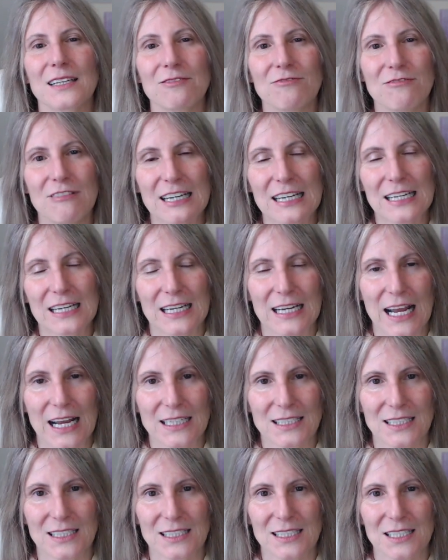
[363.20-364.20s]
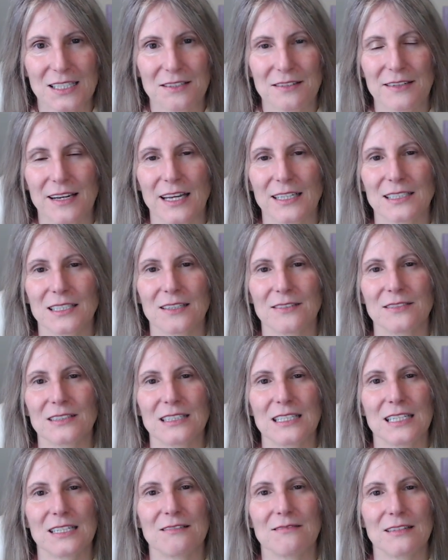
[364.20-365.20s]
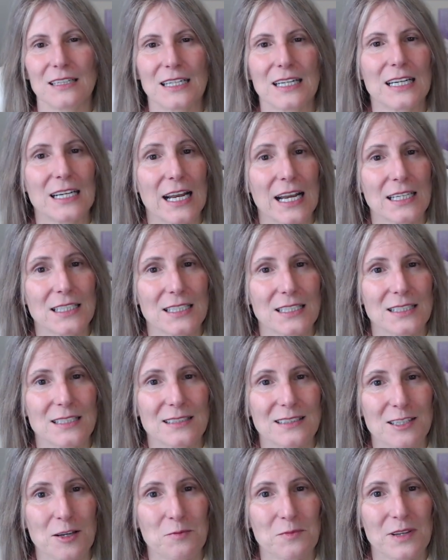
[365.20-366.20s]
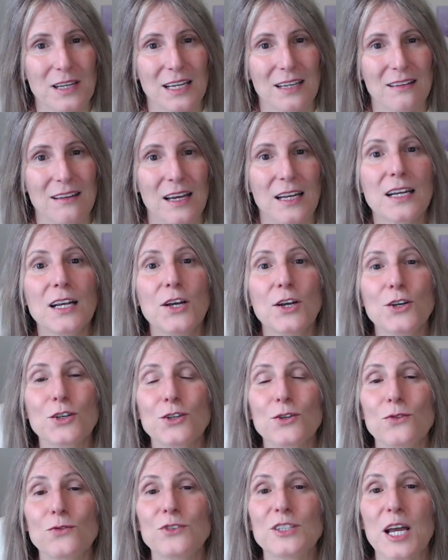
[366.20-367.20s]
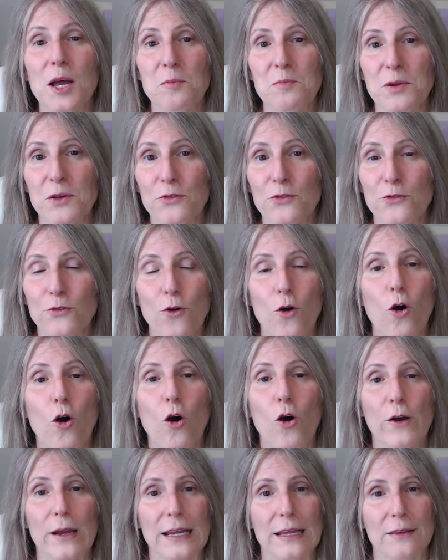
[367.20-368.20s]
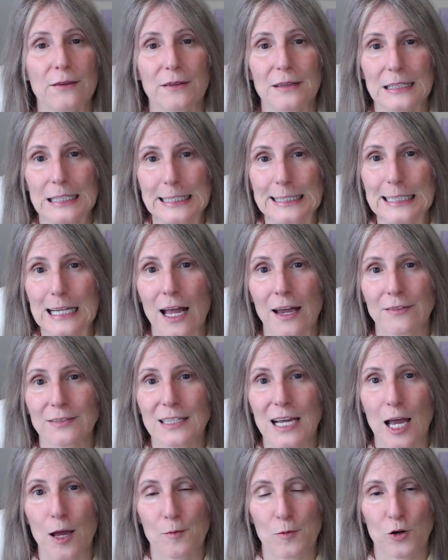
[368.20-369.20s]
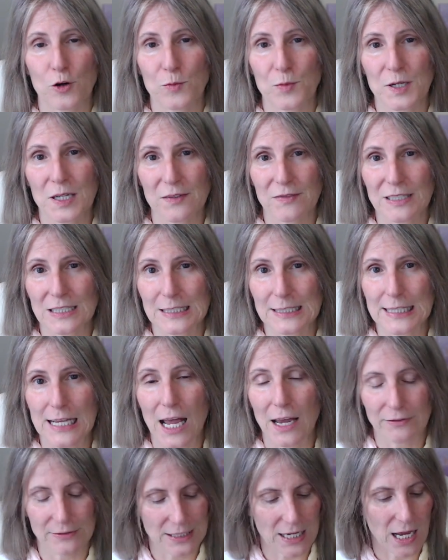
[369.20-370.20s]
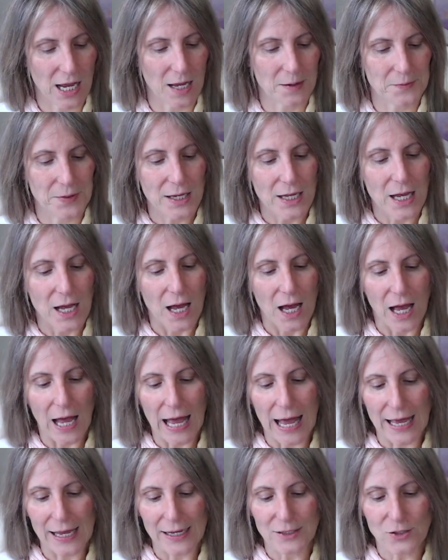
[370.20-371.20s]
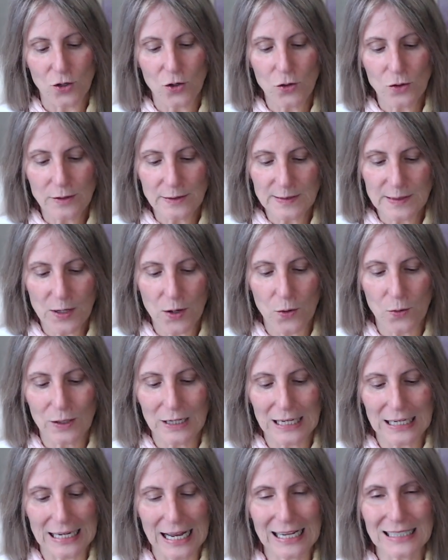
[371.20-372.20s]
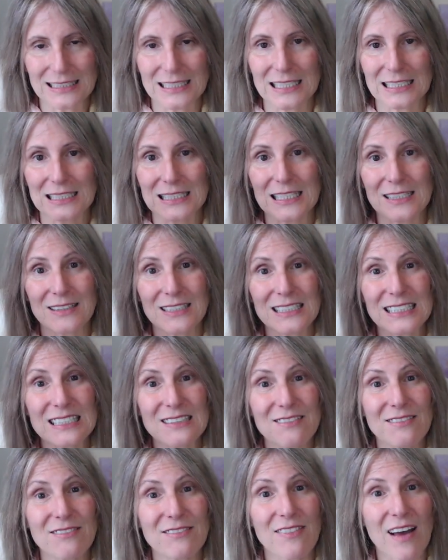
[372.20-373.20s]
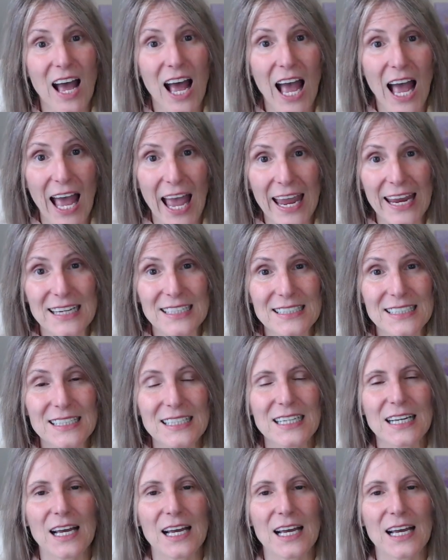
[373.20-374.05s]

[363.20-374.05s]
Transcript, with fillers: reconnection to creativity, reconnection to something that you've done before, either in this lifetime or a previous lifetime, and also connecting to the divine